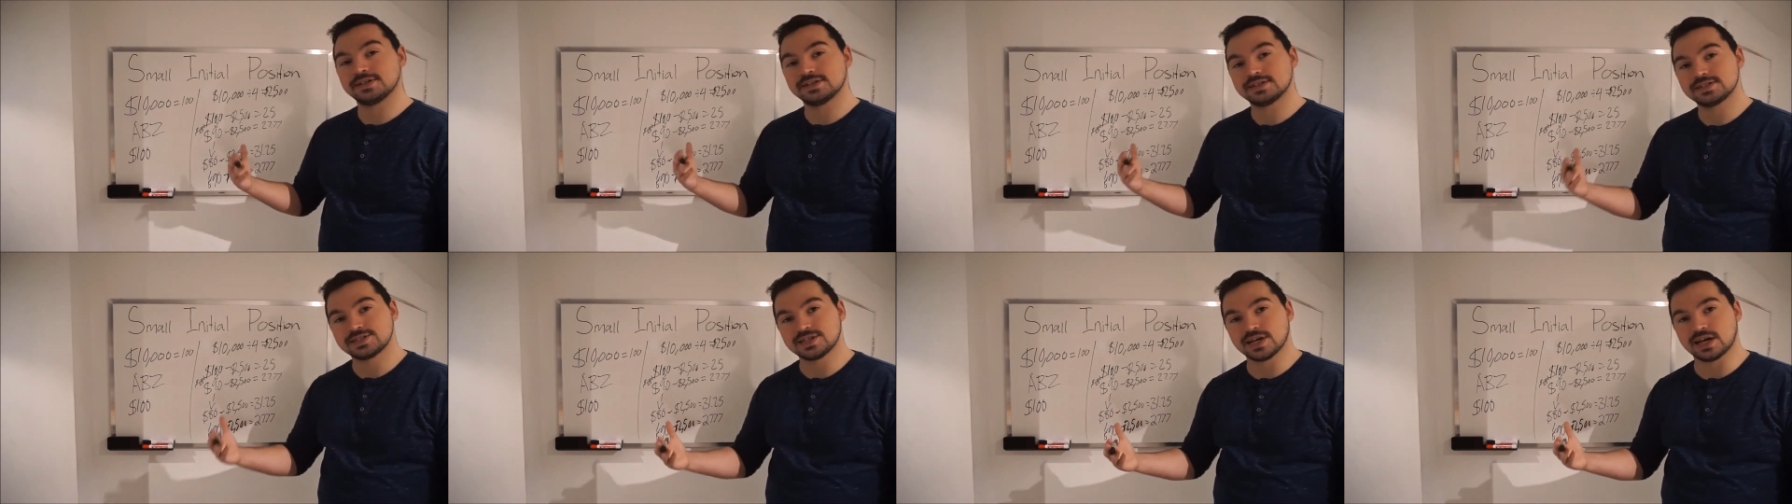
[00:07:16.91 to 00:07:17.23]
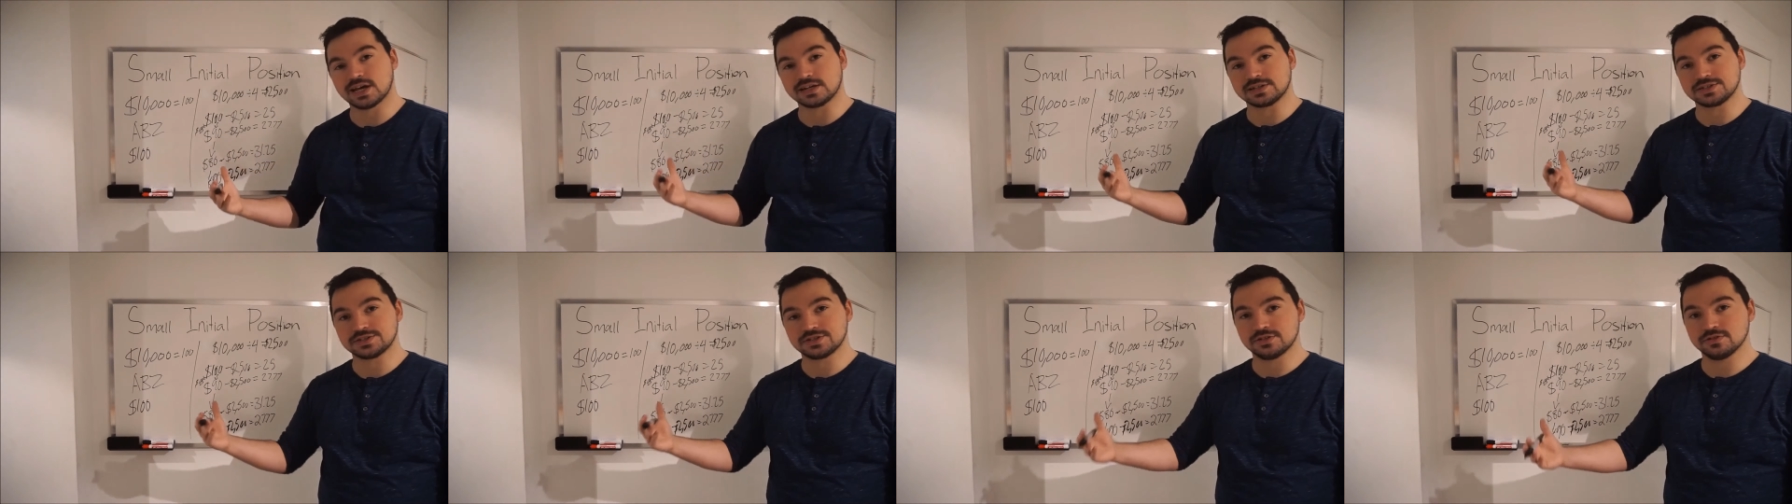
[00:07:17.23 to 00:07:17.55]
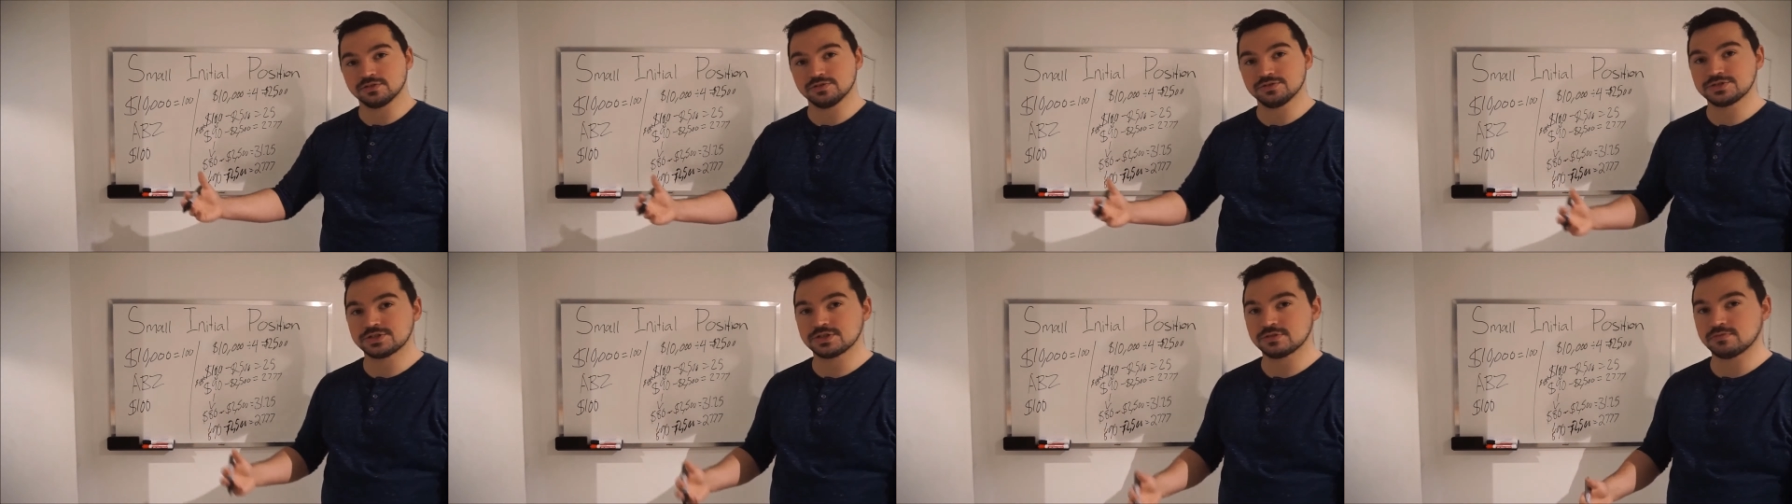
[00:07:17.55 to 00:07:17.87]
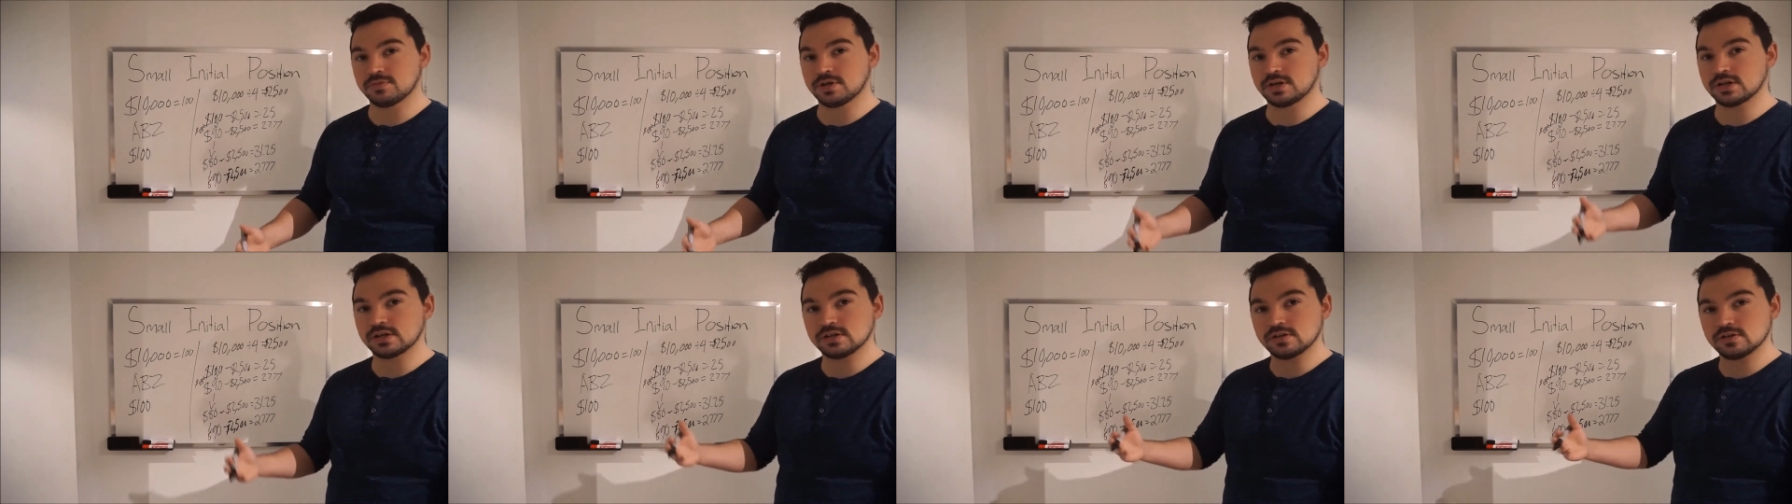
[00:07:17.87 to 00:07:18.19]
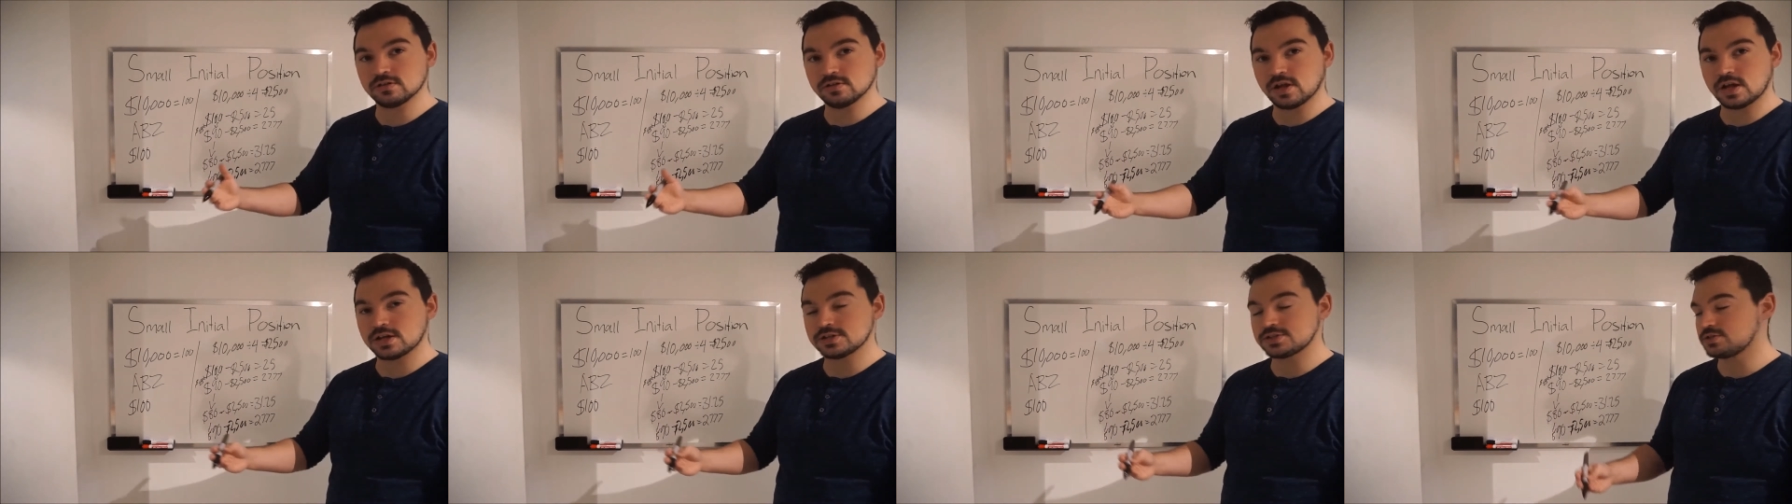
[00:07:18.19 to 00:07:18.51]
Sucks. You're losing money.
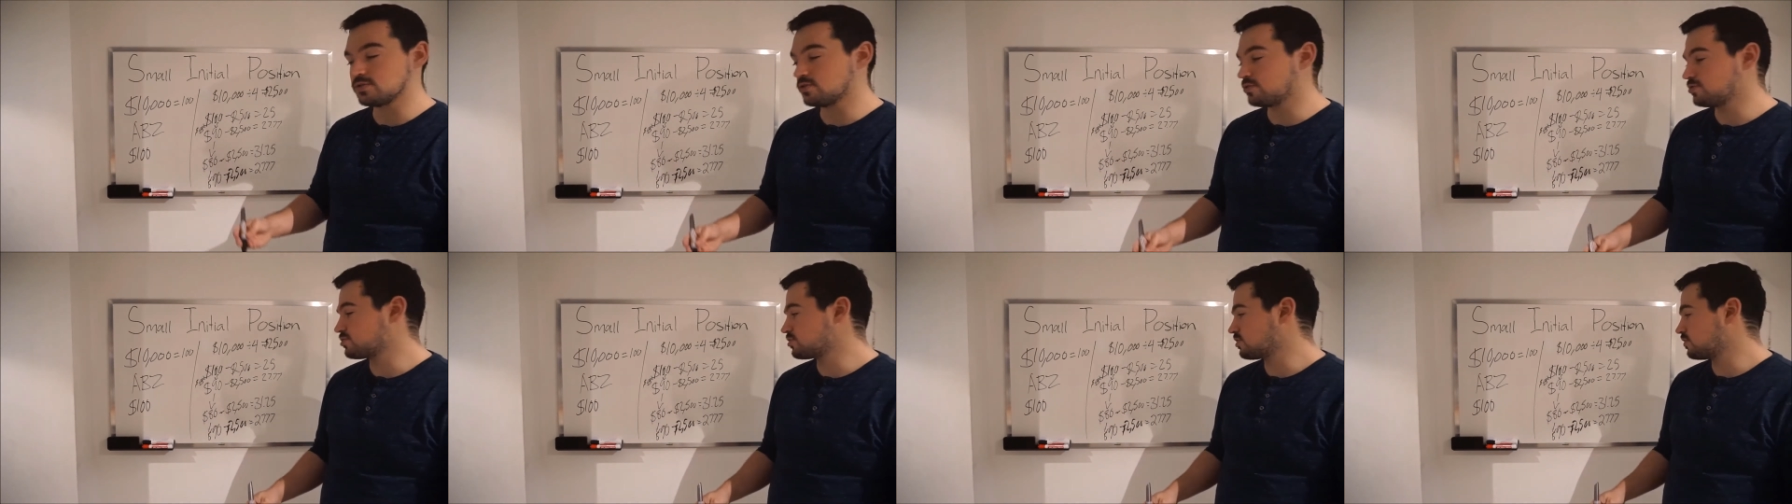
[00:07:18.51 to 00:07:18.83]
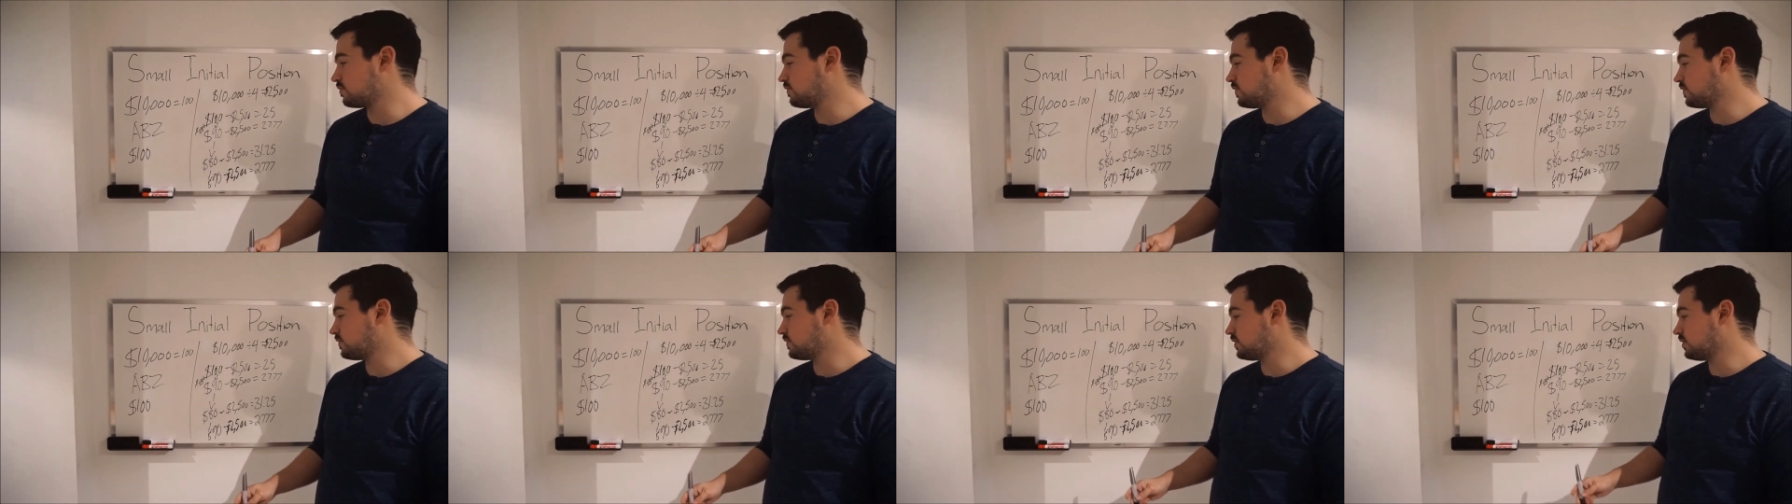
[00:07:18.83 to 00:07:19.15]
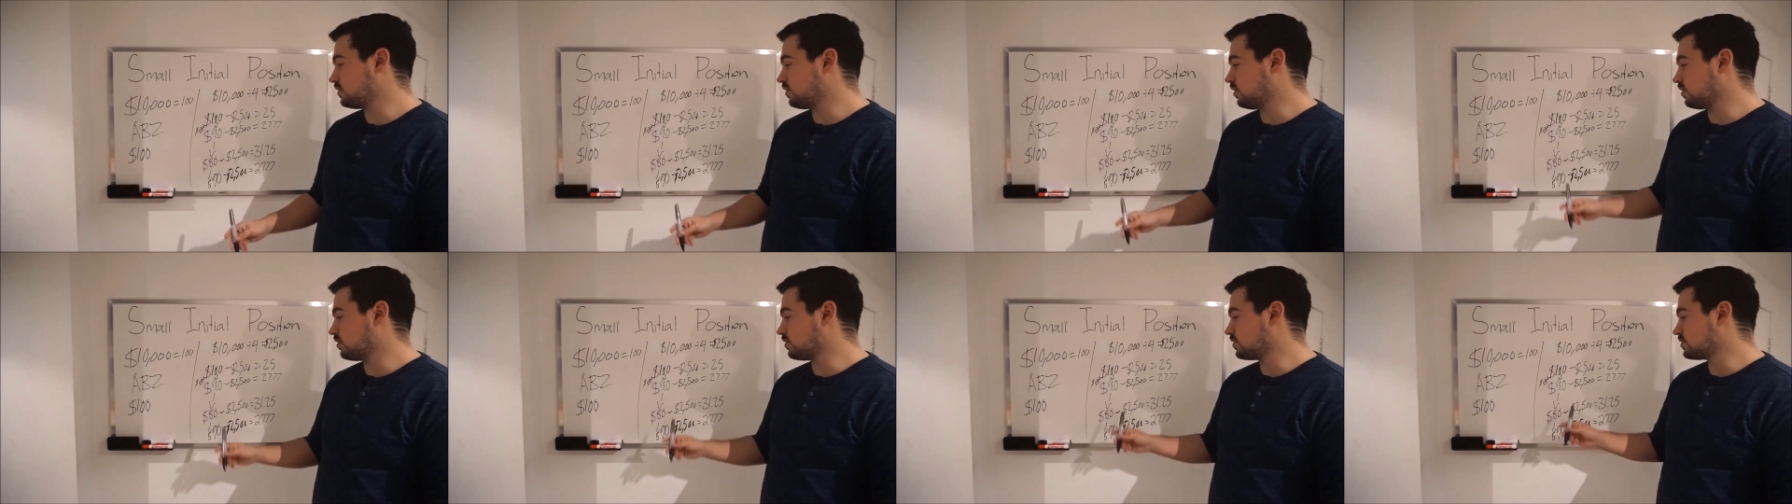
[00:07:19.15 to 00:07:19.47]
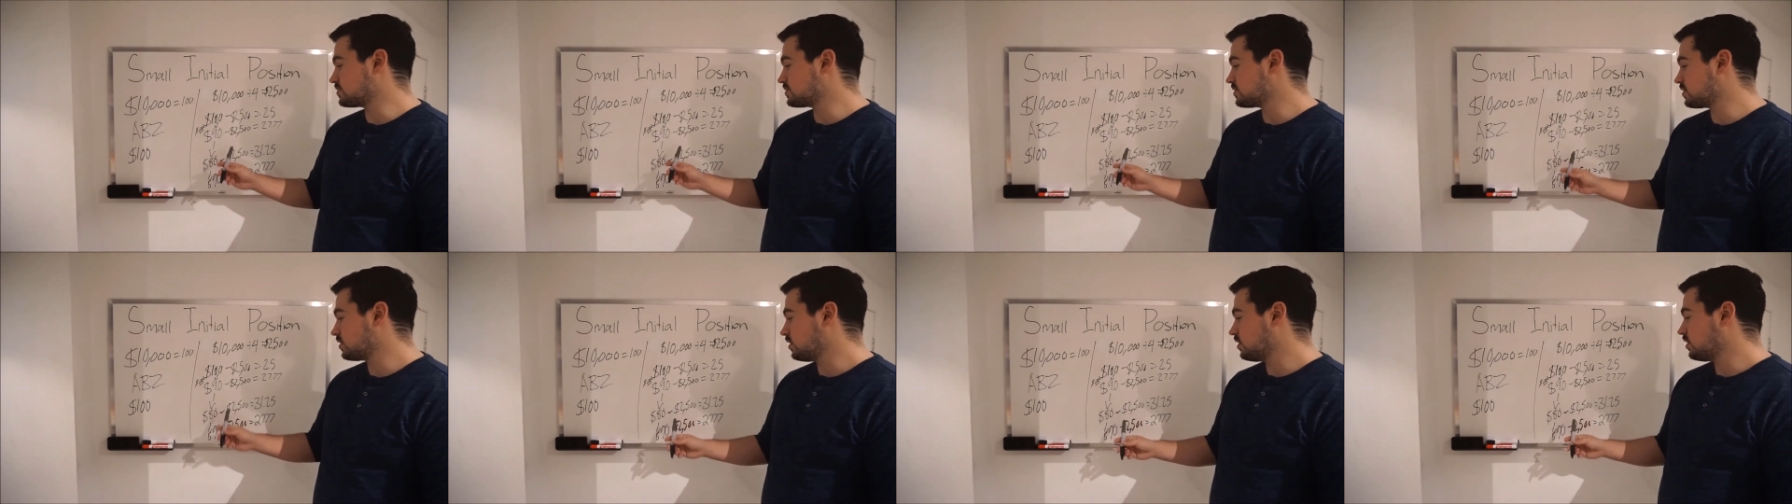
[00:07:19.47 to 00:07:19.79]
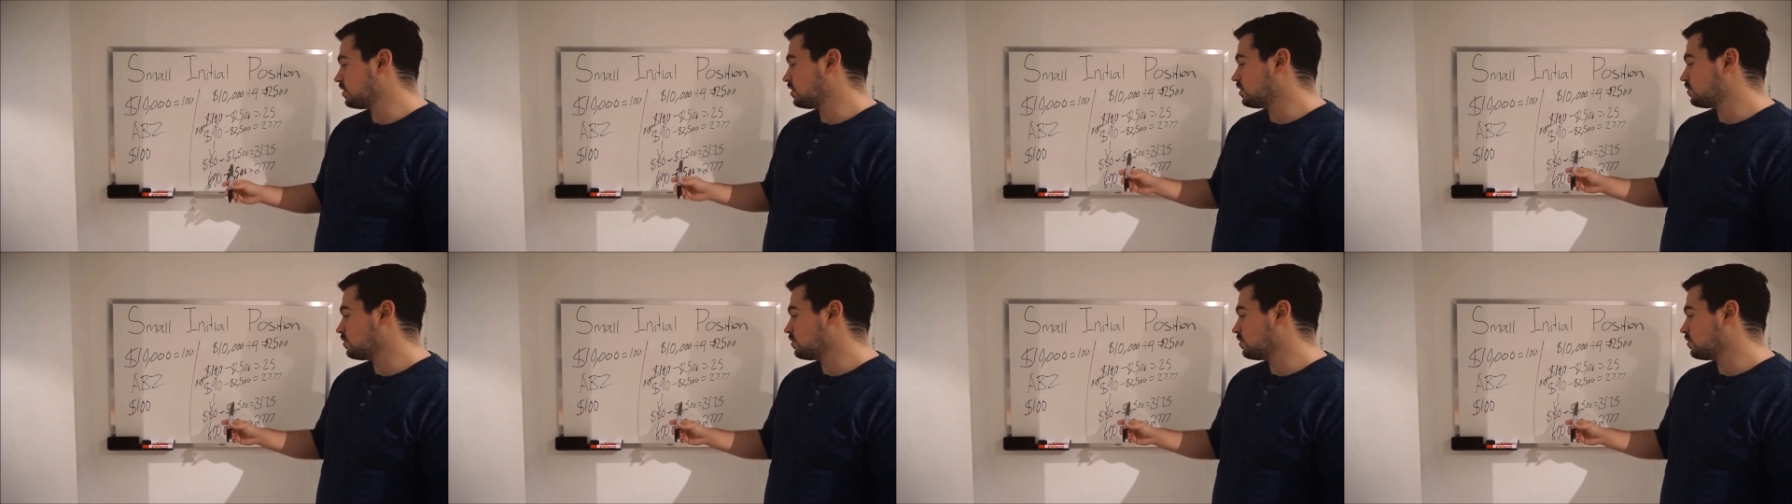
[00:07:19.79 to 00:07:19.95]
You lost $250.